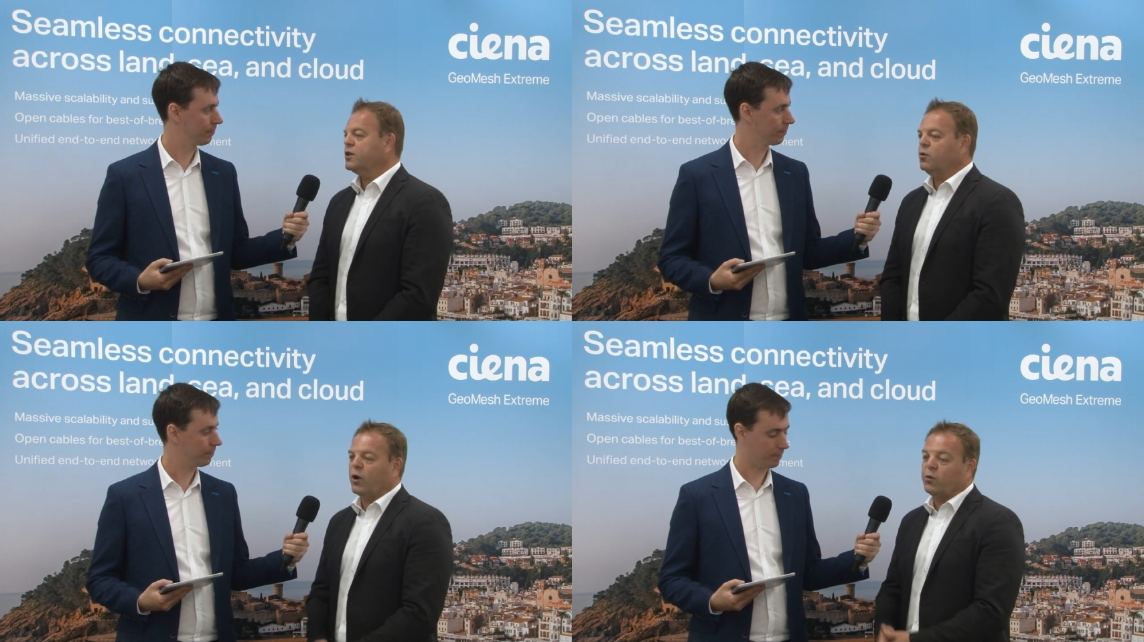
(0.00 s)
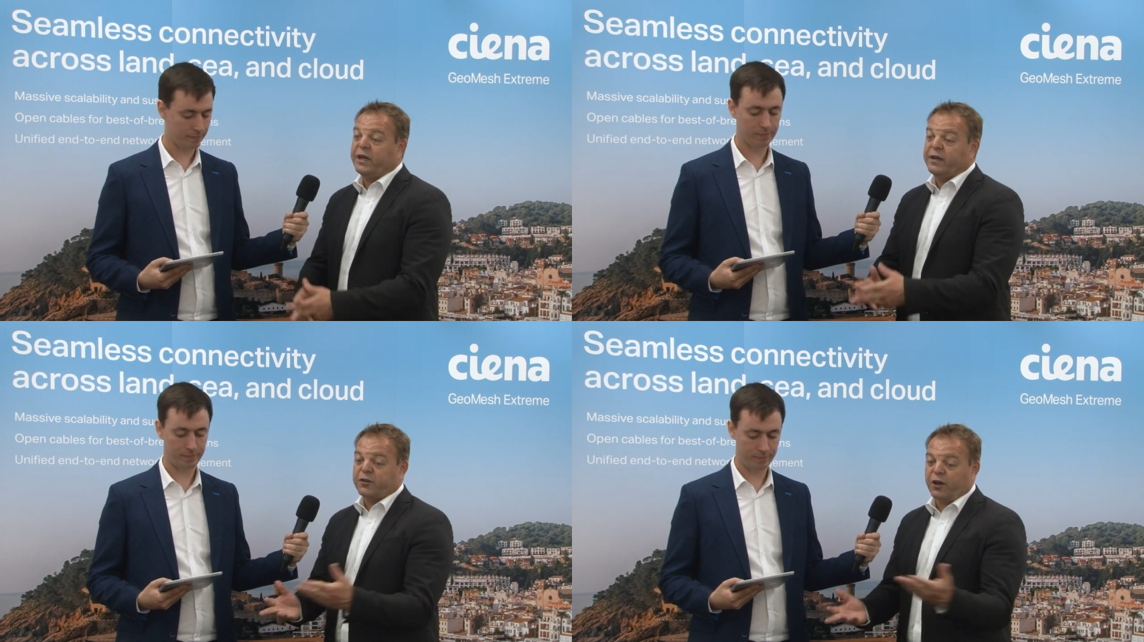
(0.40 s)
Speaker 1: So what
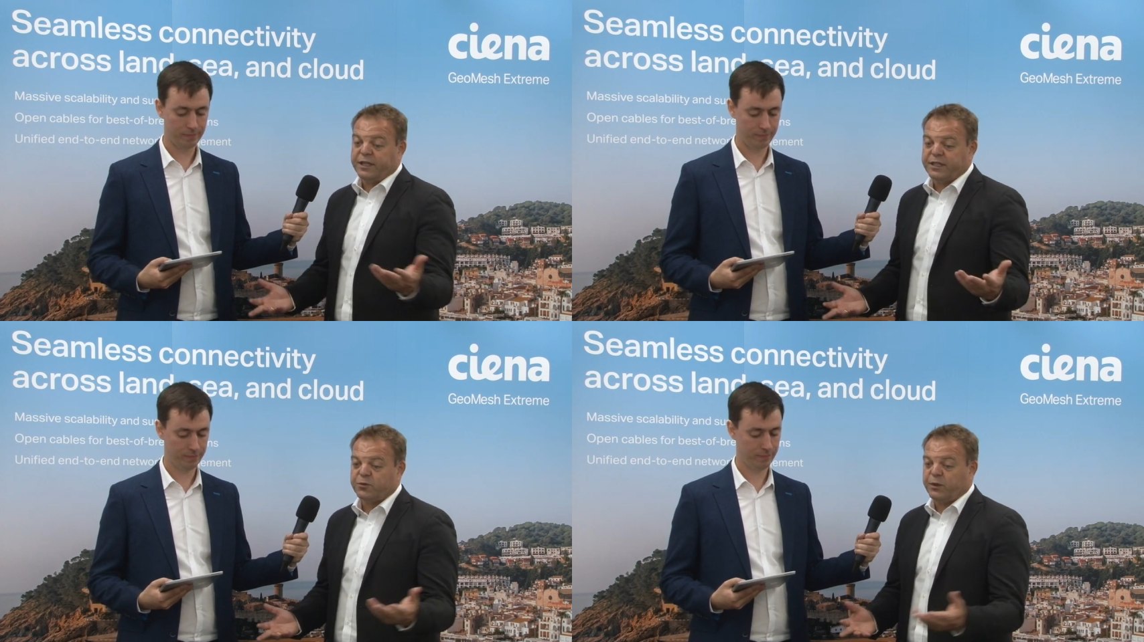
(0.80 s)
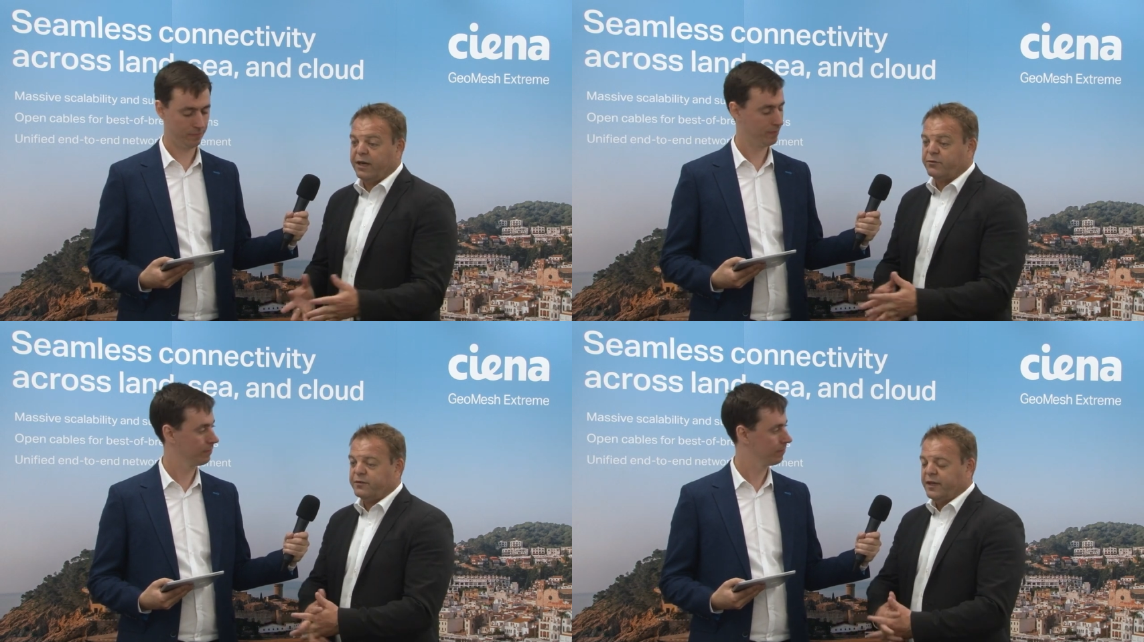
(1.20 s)
we have done is
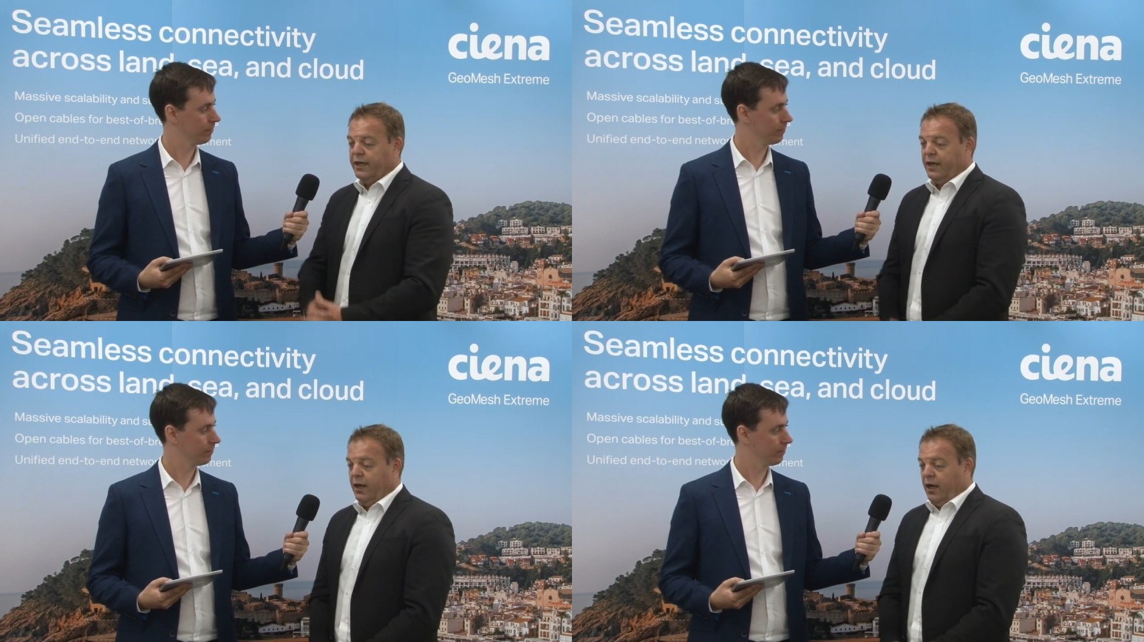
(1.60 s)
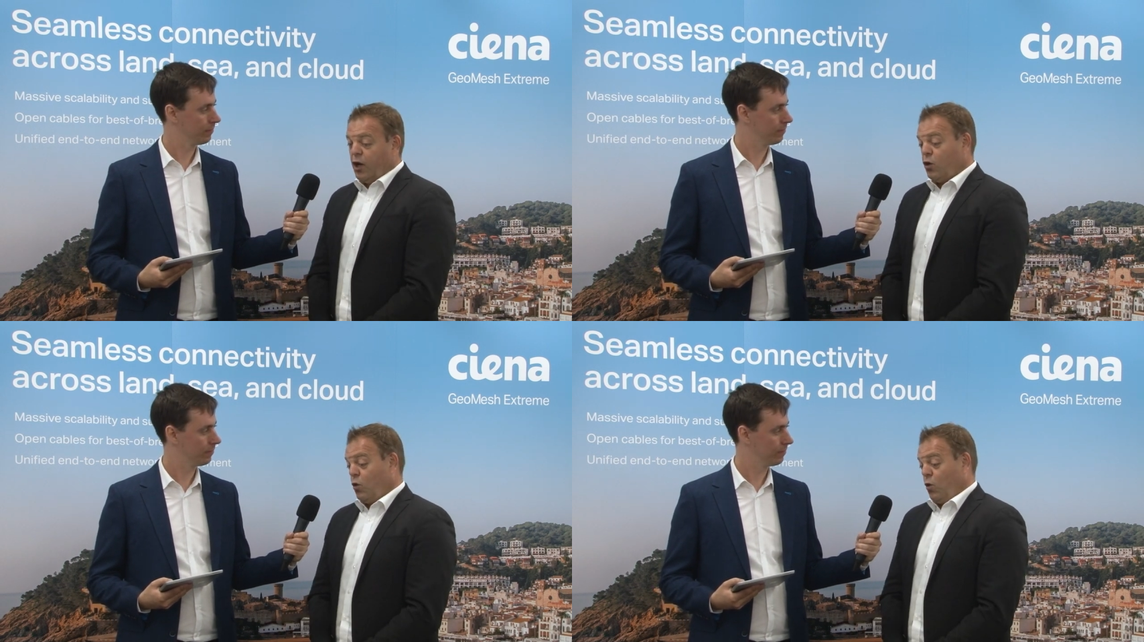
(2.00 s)
we have
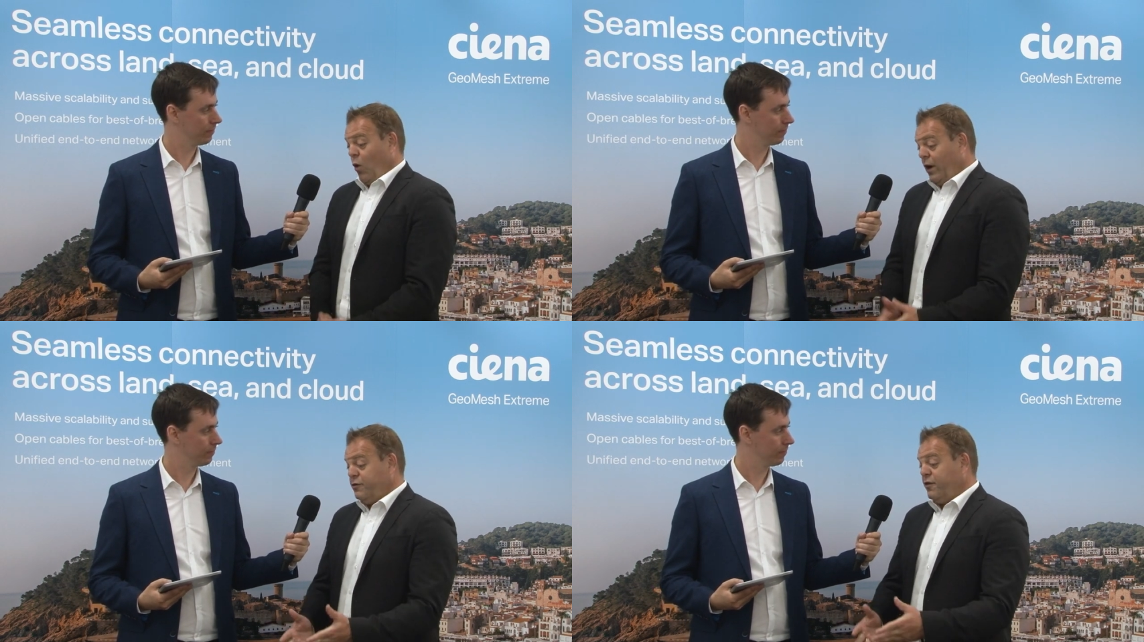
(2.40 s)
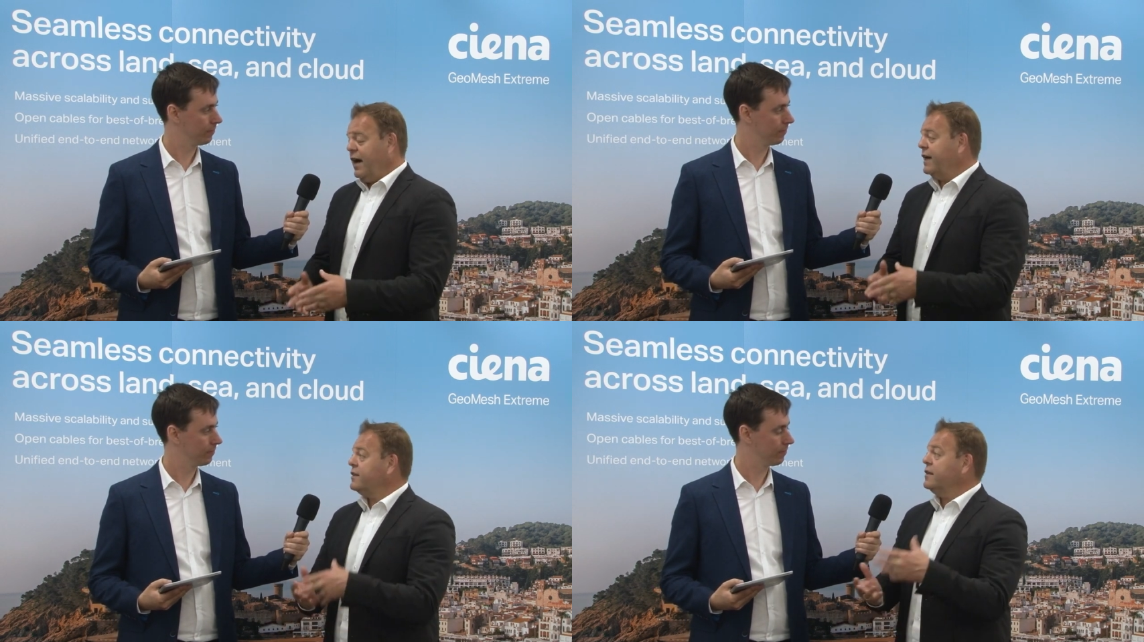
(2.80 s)

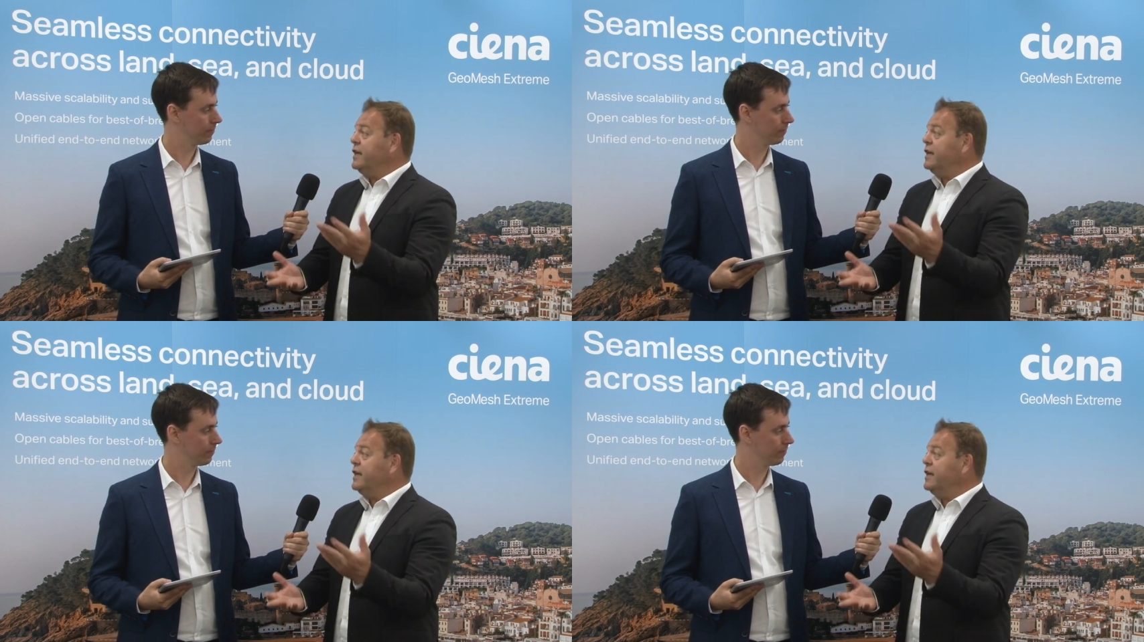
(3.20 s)
qualified